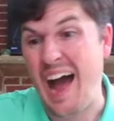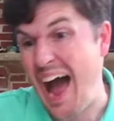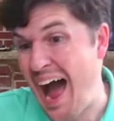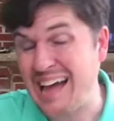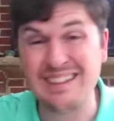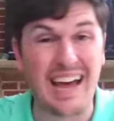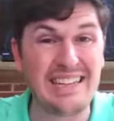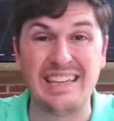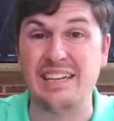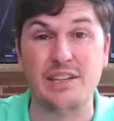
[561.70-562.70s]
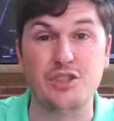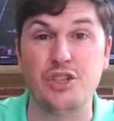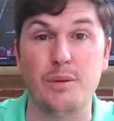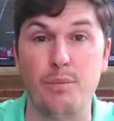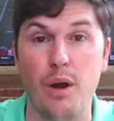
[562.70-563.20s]
I like the
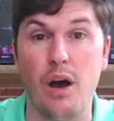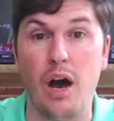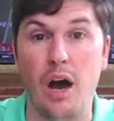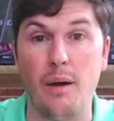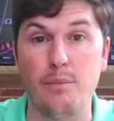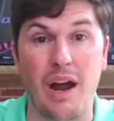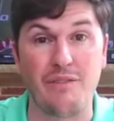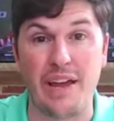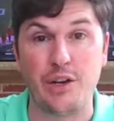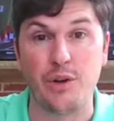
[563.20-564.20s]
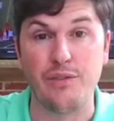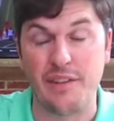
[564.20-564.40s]
addition of uh, Brock Vandagriff.